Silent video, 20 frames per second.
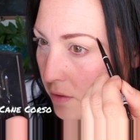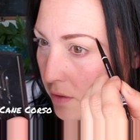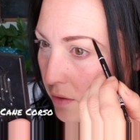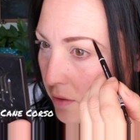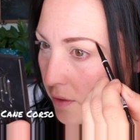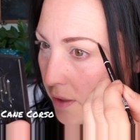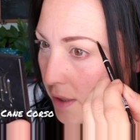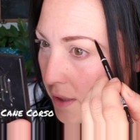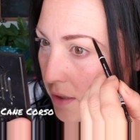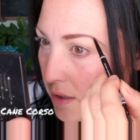
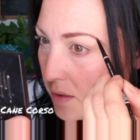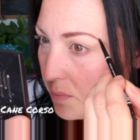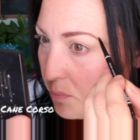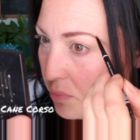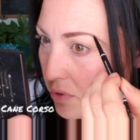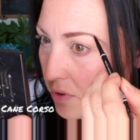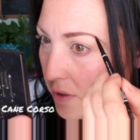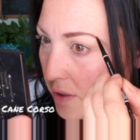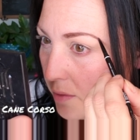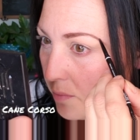So that's
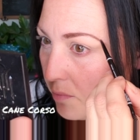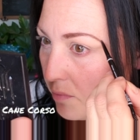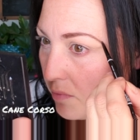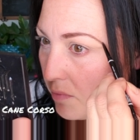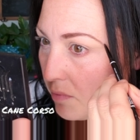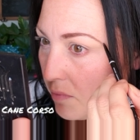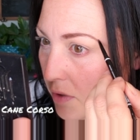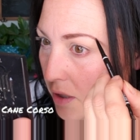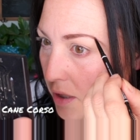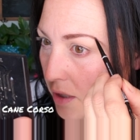pretty
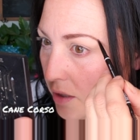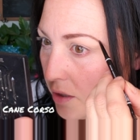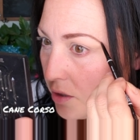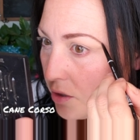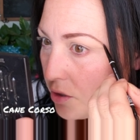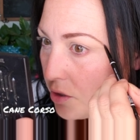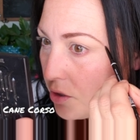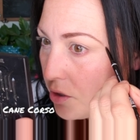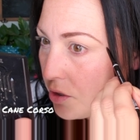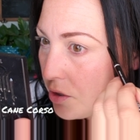
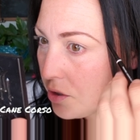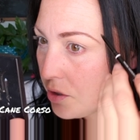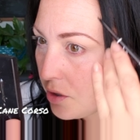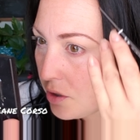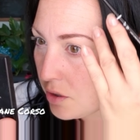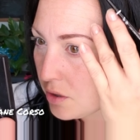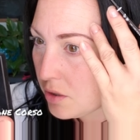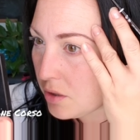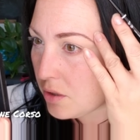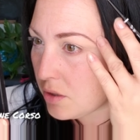much,
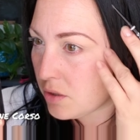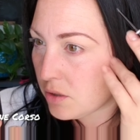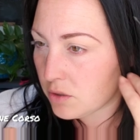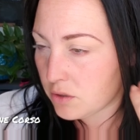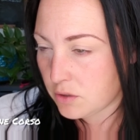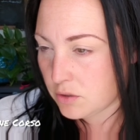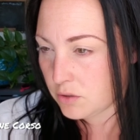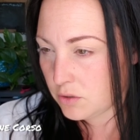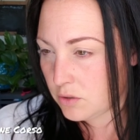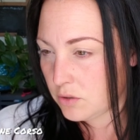
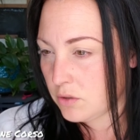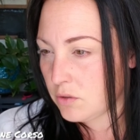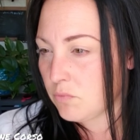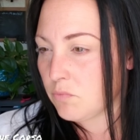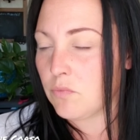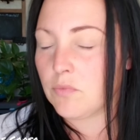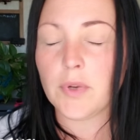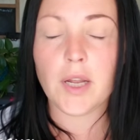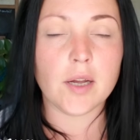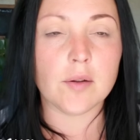
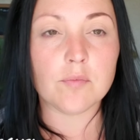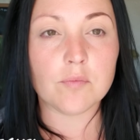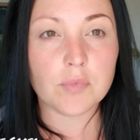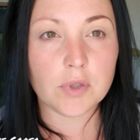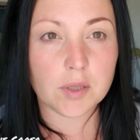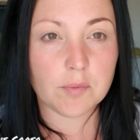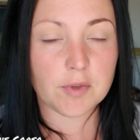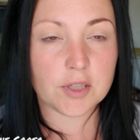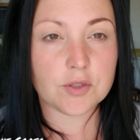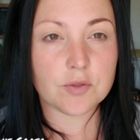yeah,
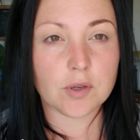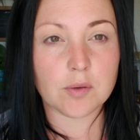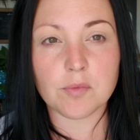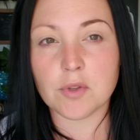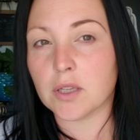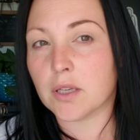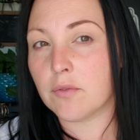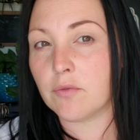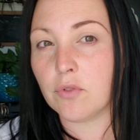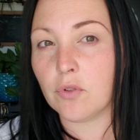pretty much what I'm
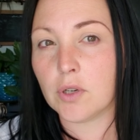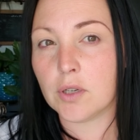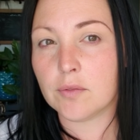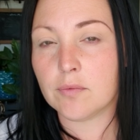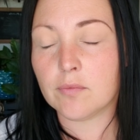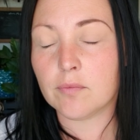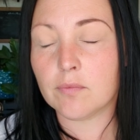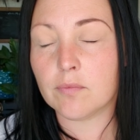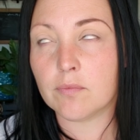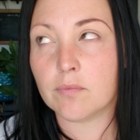looking
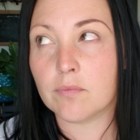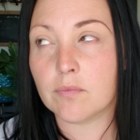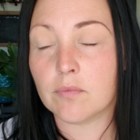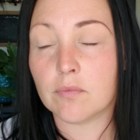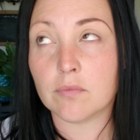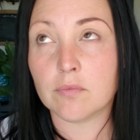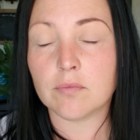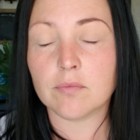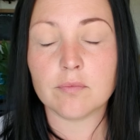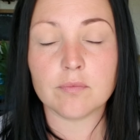for.
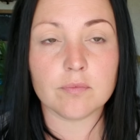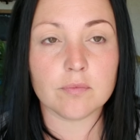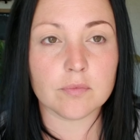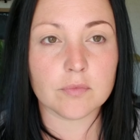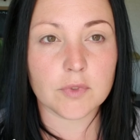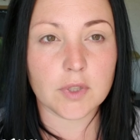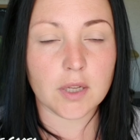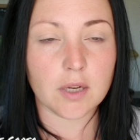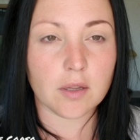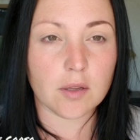
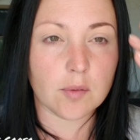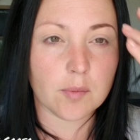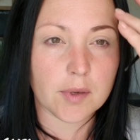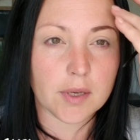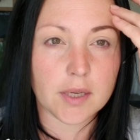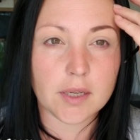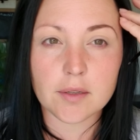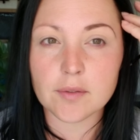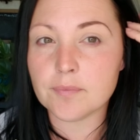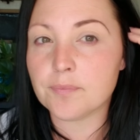Get a little bit
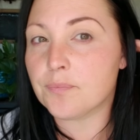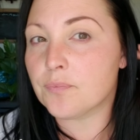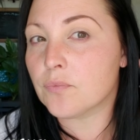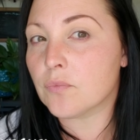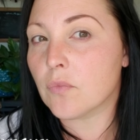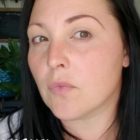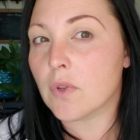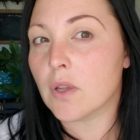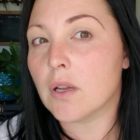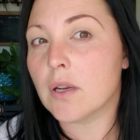of that.
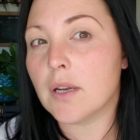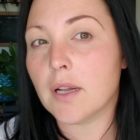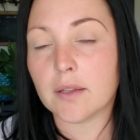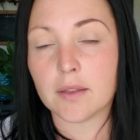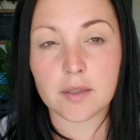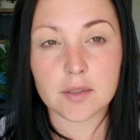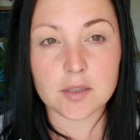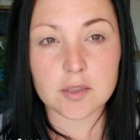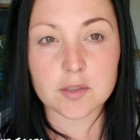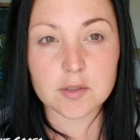
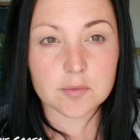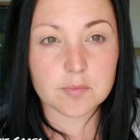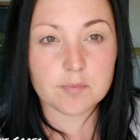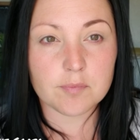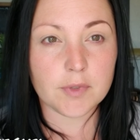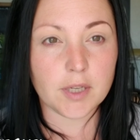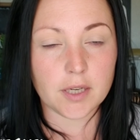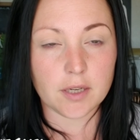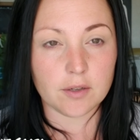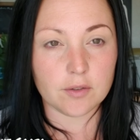Nothing,
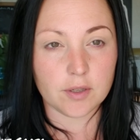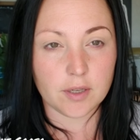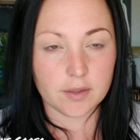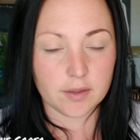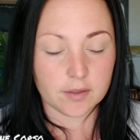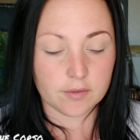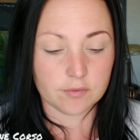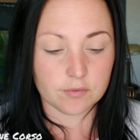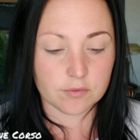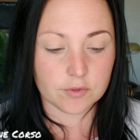you know,
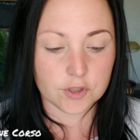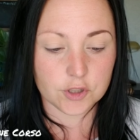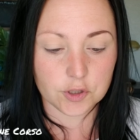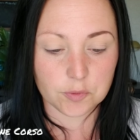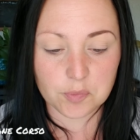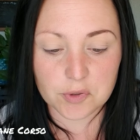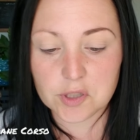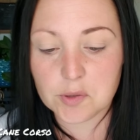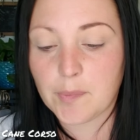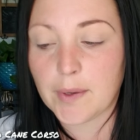nothing
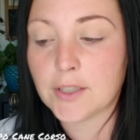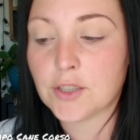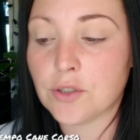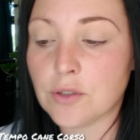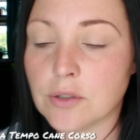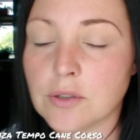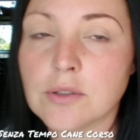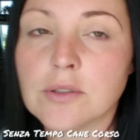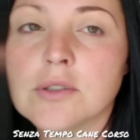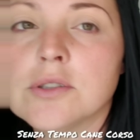super
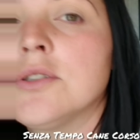special.